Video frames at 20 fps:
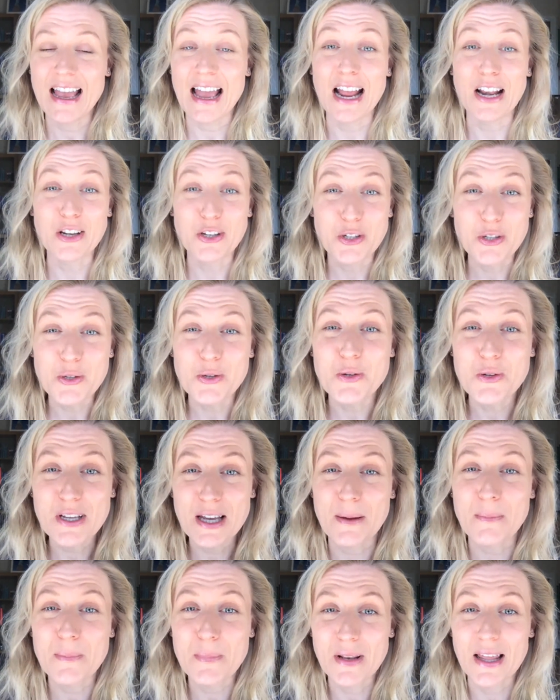And you
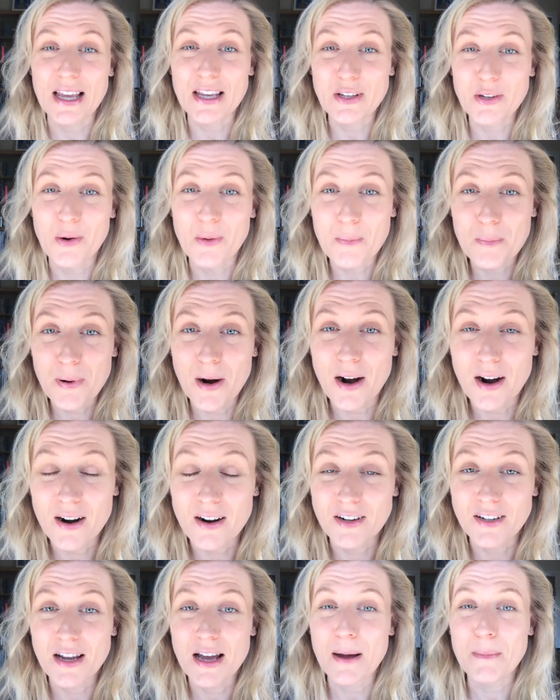can play your
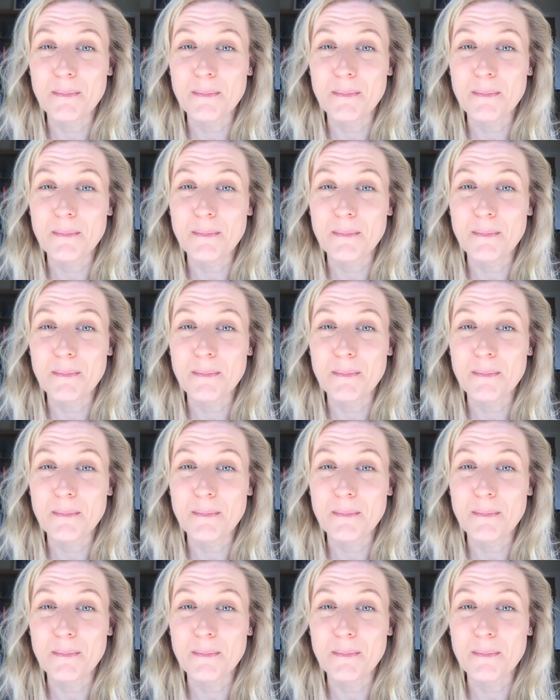part